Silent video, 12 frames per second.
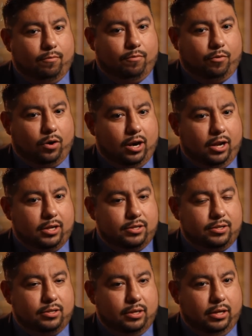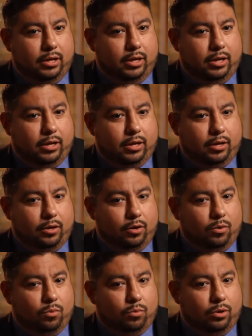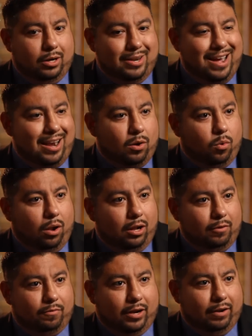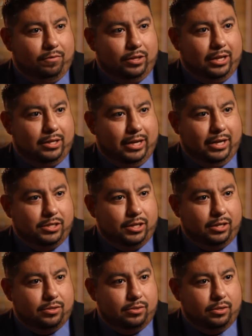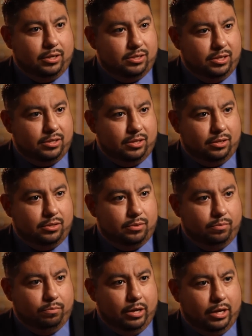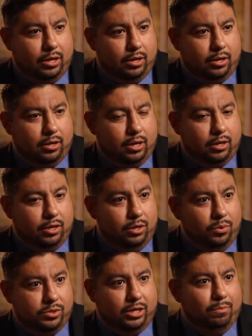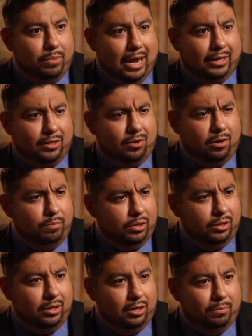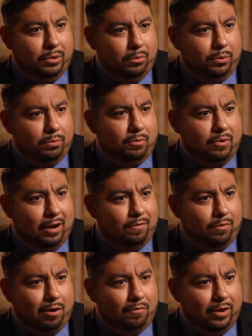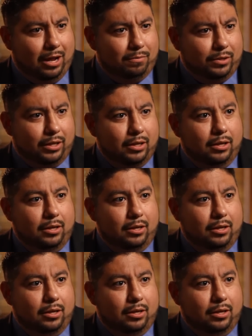for us, not qualifying for that DHS assistance made a huge impact in our ability to be able to provide for our family,